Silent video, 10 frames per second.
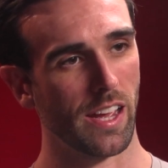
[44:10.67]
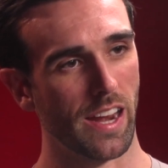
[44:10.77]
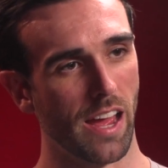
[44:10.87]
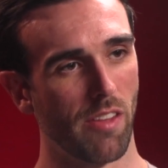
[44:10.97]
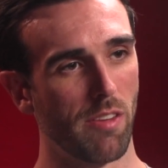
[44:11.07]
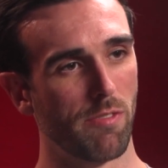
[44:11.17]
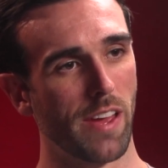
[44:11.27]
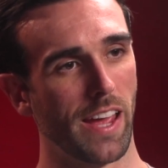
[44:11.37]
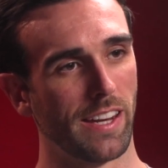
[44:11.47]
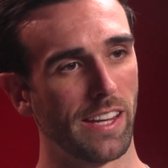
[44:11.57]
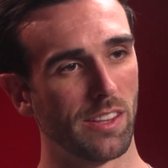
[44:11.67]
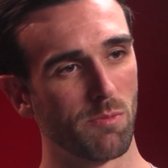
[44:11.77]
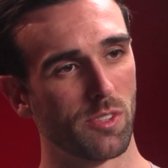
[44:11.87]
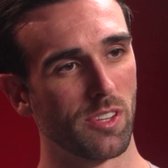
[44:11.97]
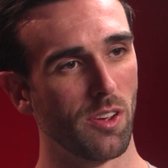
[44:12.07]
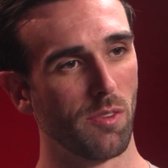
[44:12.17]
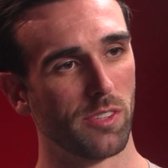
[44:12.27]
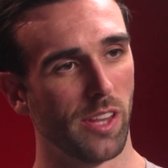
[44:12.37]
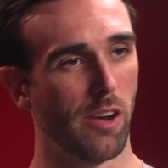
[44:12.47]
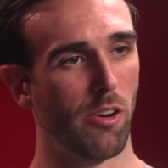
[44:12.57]
how they're failing themselves
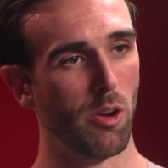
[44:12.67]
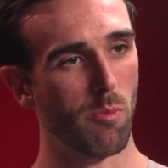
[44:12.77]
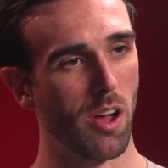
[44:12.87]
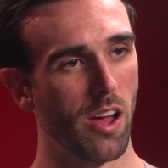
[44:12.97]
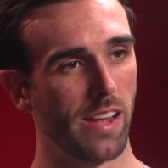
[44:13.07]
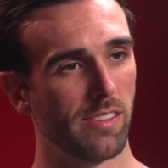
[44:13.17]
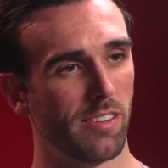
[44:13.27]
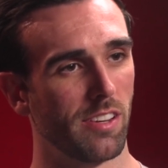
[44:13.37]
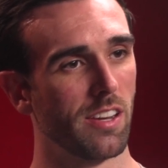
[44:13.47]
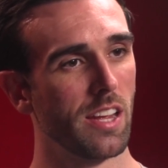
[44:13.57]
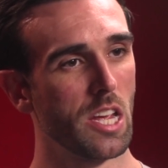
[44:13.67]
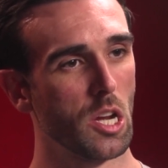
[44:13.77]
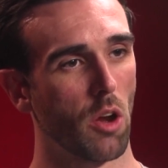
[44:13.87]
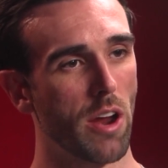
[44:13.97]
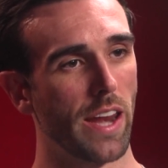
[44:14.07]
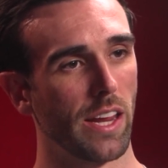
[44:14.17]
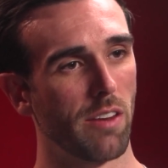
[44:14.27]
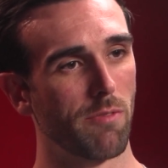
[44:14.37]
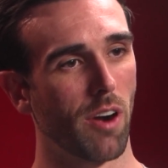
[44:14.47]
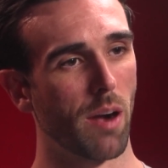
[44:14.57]
in their own minds, and creating an
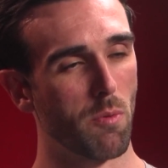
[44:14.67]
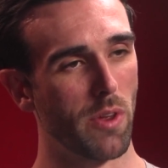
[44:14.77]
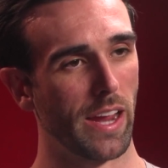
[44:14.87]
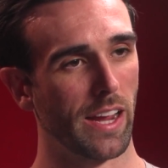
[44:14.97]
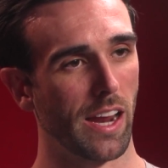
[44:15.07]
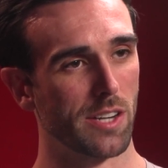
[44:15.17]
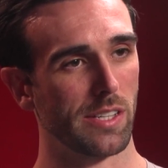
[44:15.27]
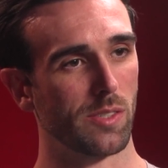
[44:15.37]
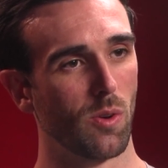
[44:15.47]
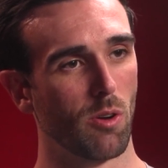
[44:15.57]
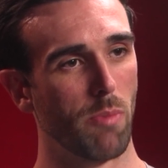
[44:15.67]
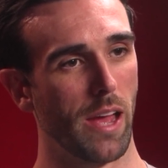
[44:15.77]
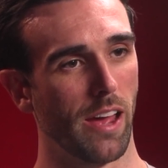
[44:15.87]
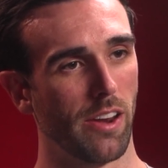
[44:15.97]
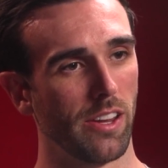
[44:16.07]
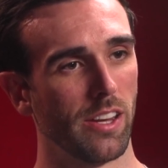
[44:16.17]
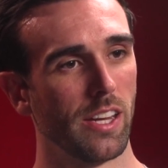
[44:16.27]
environment where they can actually talk about it,